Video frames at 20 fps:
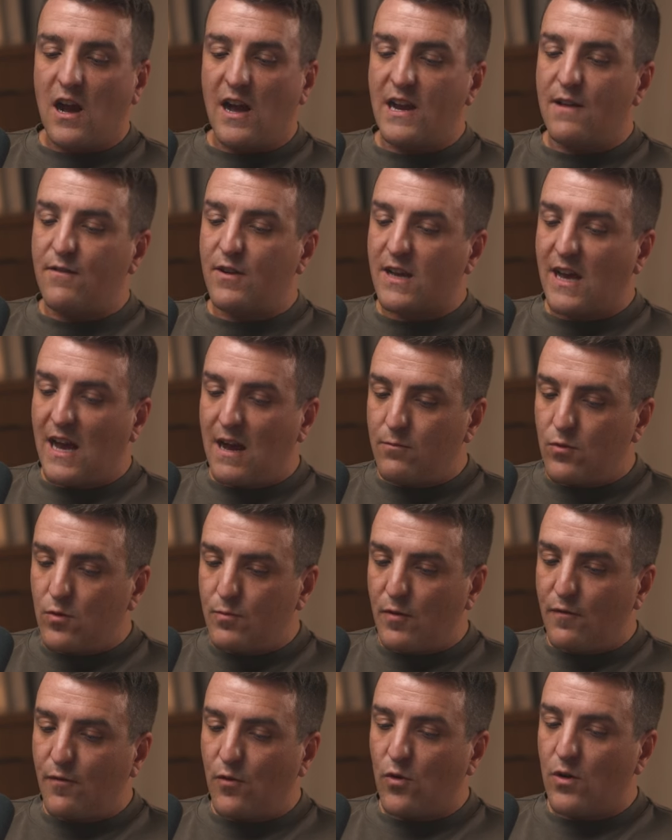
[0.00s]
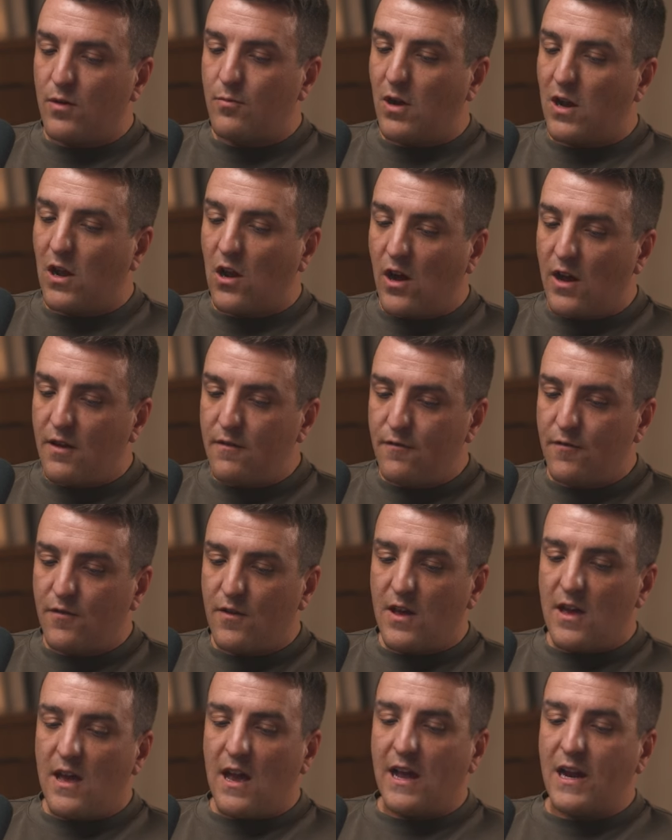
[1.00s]
I never gambled before in my life,
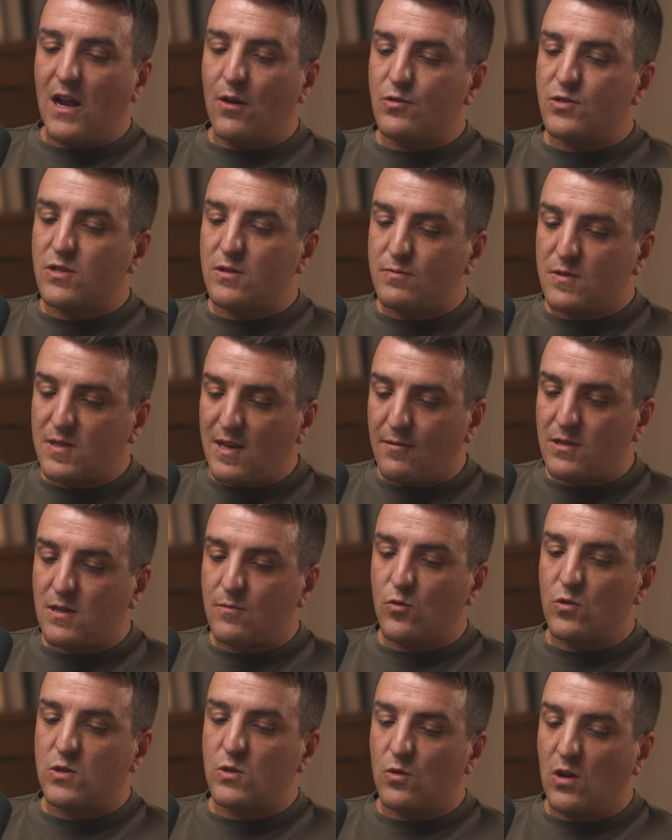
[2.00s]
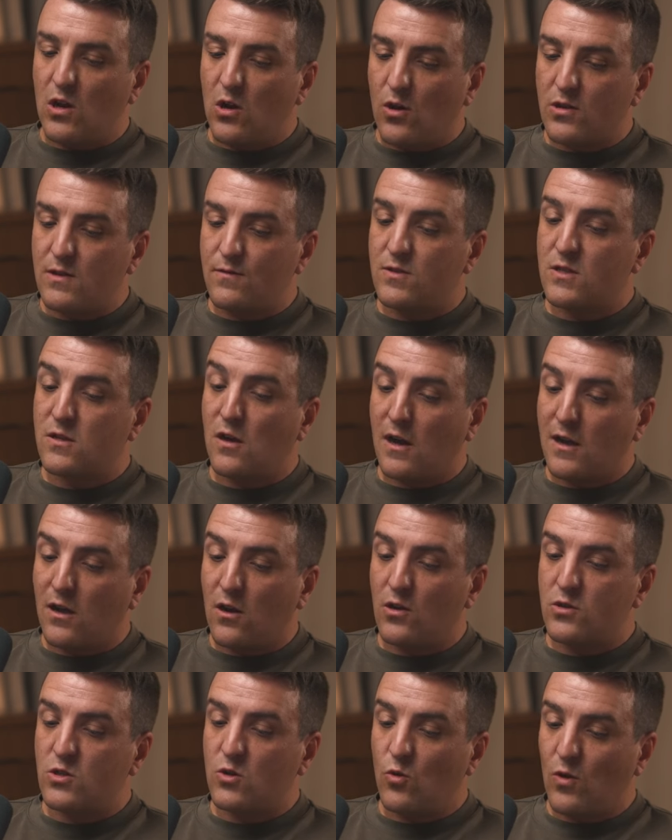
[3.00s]
and I was susceptible to a lot of
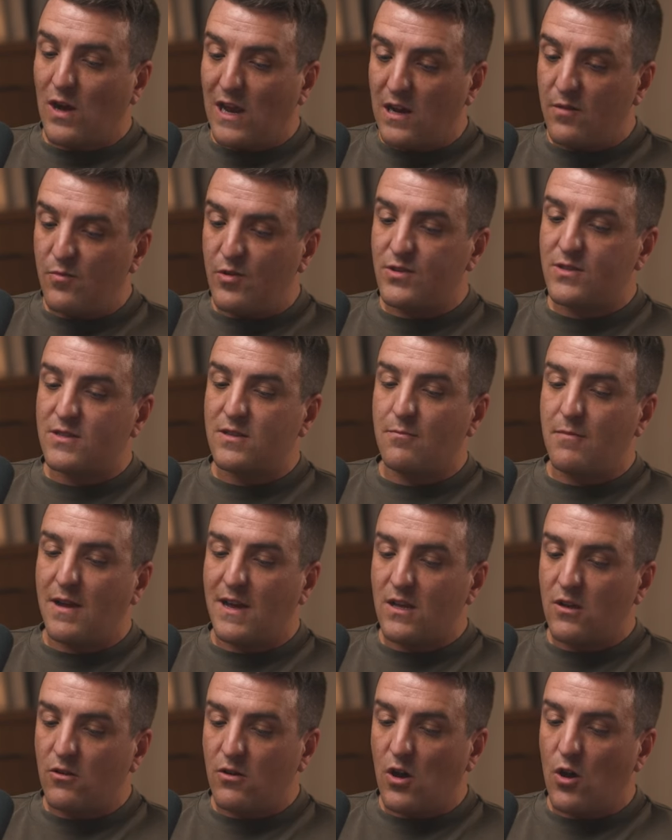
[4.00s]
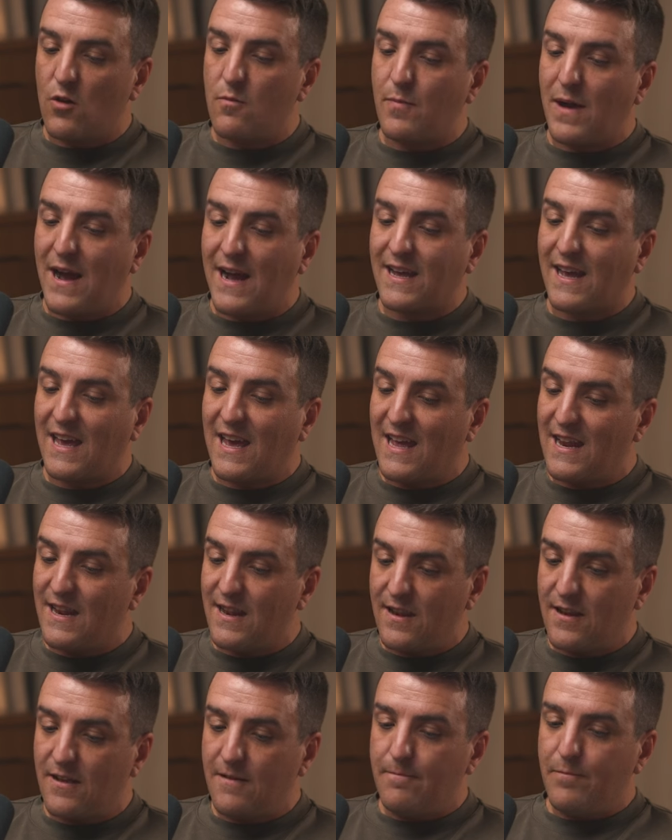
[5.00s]
psychological elements that make you go back
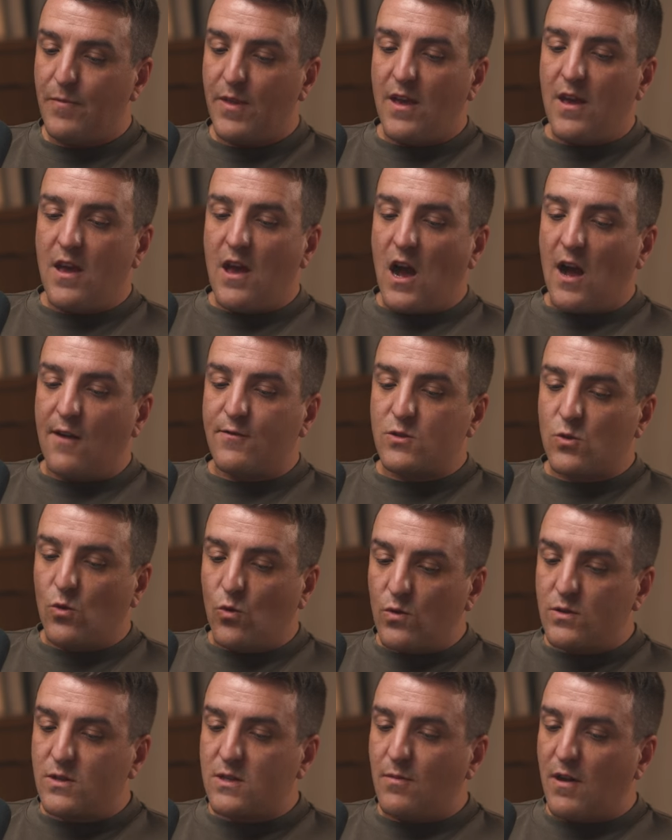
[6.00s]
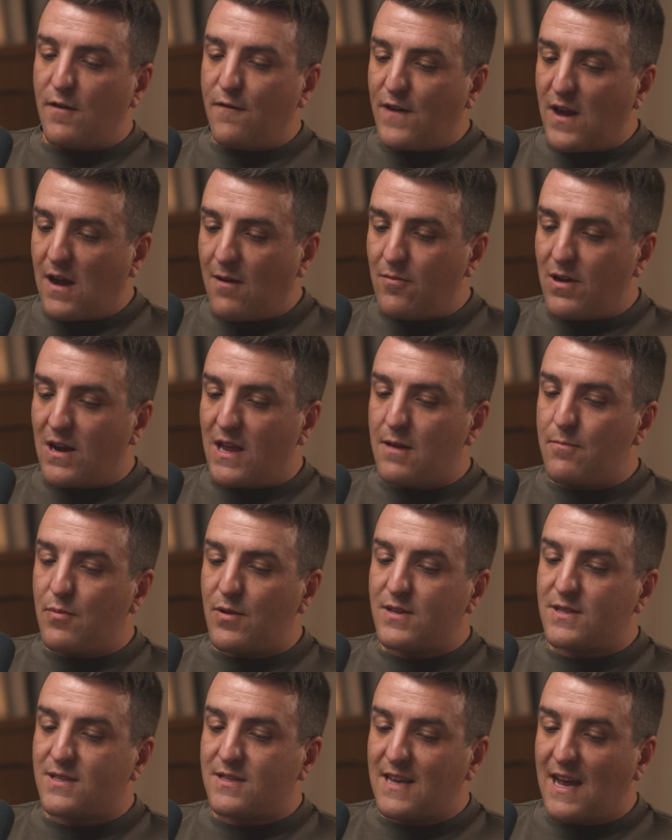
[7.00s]
in. I've talked to my family,
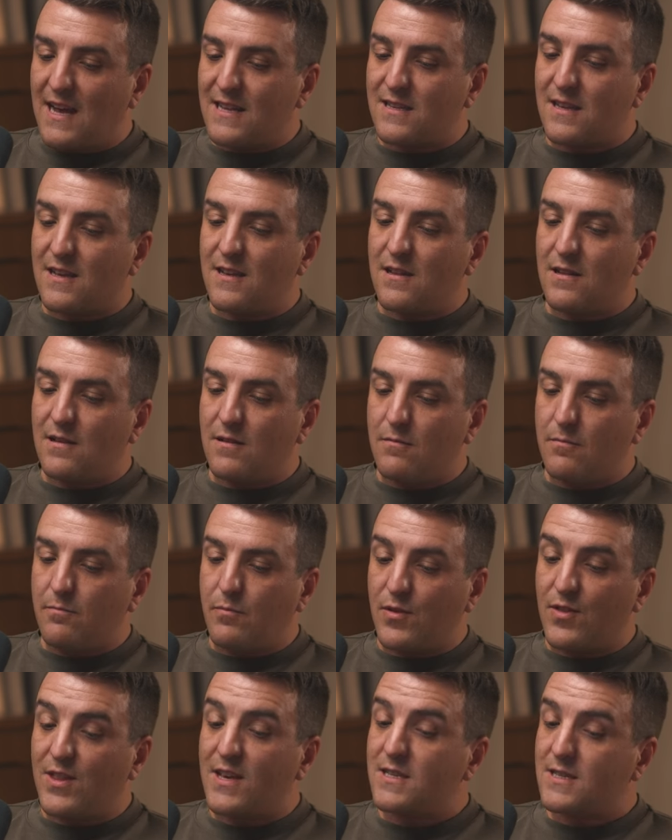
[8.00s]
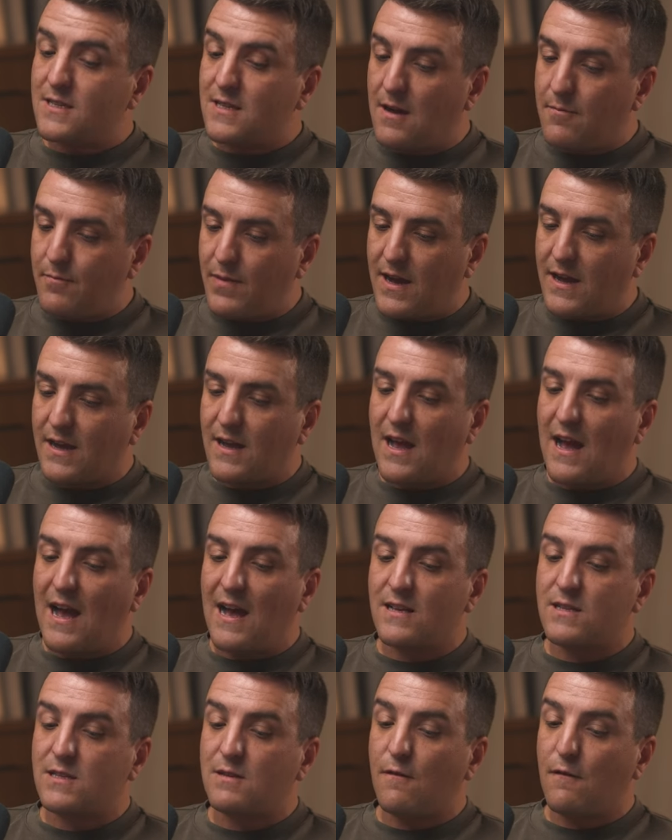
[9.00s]
but this setback
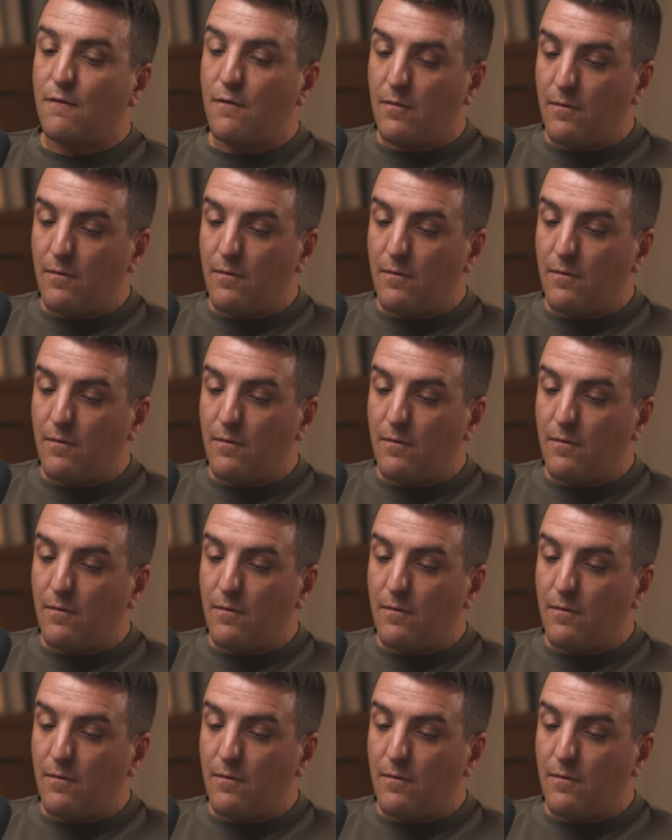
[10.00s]
has